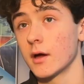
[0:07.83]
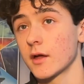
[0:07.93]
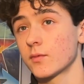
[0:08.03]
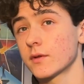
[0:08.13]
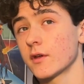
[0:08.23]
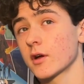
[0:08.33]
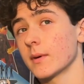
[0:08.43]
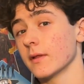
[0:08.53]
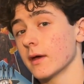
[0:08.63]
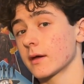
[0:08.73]
I guess we could talk
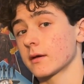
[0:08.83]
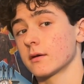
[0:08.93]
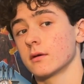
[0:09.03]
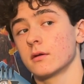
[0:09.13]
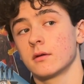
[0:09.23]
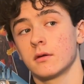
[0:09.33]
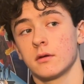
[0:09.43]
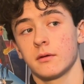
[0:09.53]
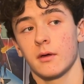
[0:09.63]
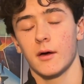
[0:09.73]
about, like,
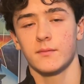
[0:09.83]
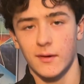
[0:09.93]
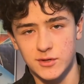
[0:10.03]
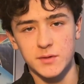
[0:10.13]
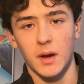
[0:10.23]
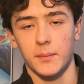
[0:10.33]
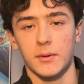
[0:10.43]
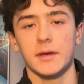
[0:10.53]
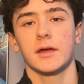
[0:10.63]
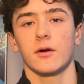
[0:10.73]
I've changed my
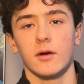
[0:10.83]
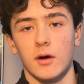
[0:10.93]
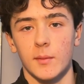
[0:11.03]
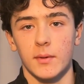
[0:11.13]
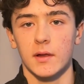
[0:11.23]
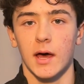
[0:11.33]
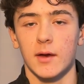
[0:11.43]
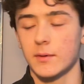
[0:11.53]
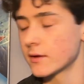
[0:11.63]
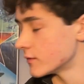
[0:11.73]
plate carrier up a
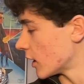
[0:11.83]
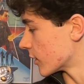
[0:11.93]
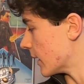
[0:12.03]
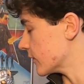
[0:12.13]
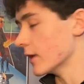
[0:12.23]
lot. We could talk about